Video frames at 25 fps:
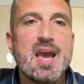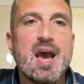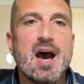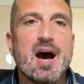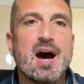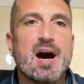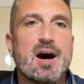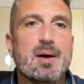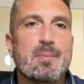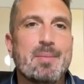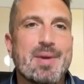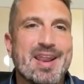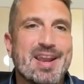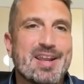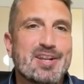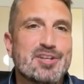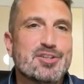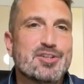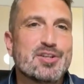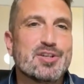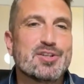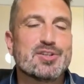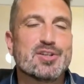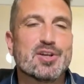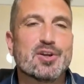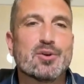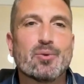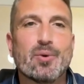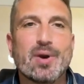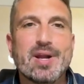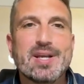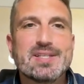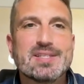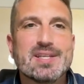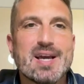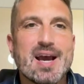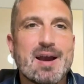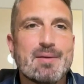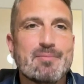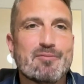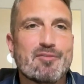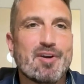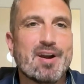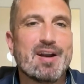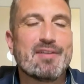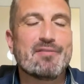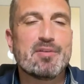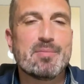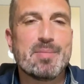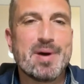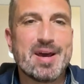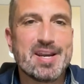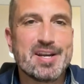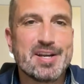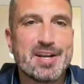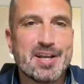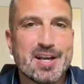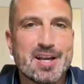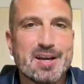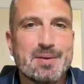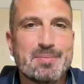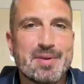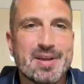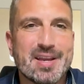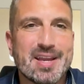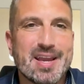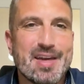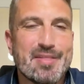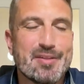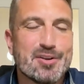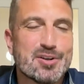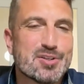And it's just a great time for everybody to come together.